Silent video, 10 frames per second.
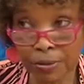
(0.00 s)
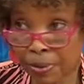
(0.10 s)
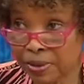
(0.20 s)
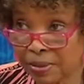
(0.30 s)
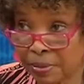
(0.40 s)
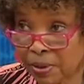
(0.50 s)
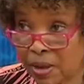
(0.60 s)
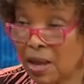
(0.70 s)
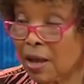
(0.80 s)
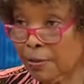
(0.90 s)
impossible,
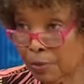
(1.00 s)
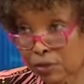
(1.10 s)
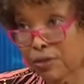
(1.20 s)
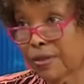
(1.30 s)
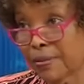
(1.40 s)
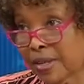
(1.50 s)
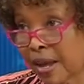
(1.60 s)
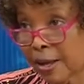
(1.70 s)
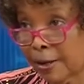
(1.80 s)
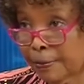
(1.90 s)
and most of them
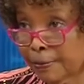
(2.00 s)
die.